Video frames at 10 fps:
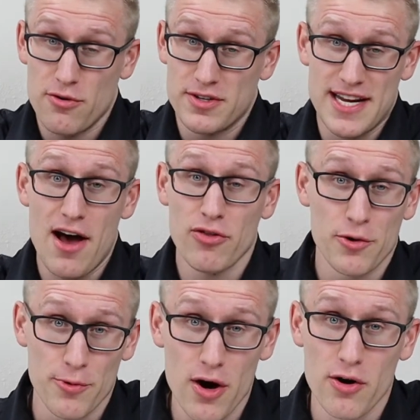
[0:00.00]
down the
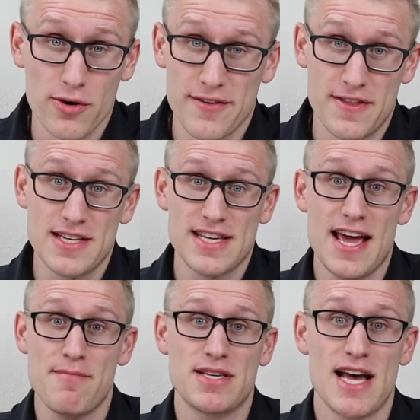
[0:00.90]
road, if this
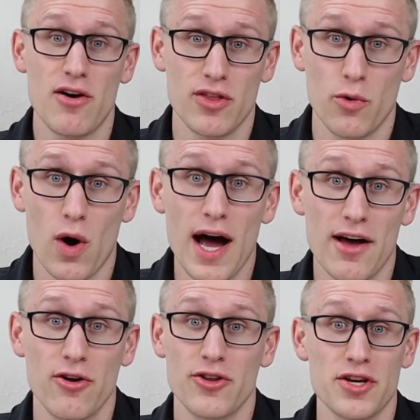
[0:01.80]
game is out in the
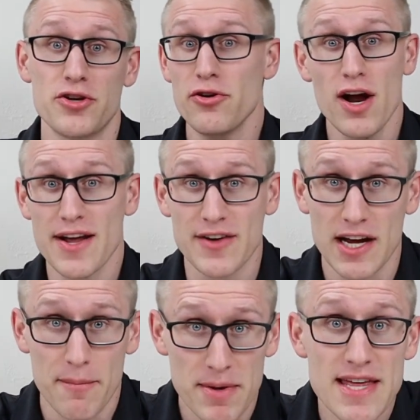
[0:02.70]
wild, you're not even
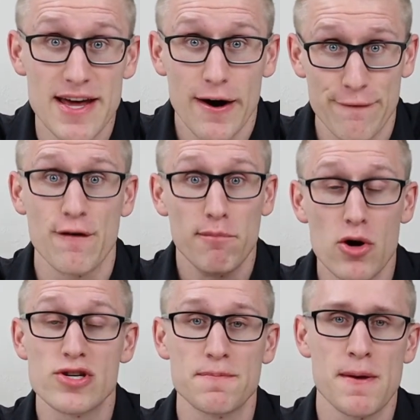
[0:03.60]
going to be there for
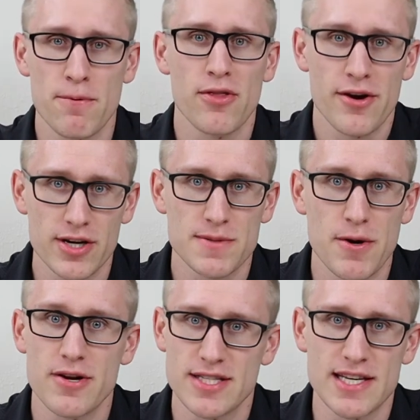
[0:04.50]
most people that are
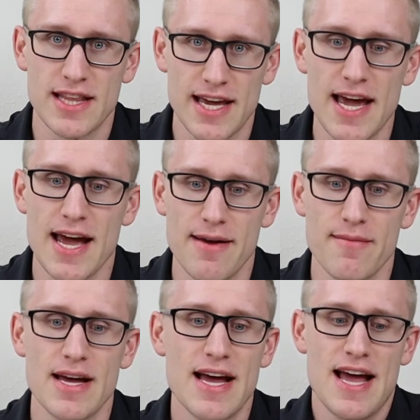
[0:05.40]
experiencing the game.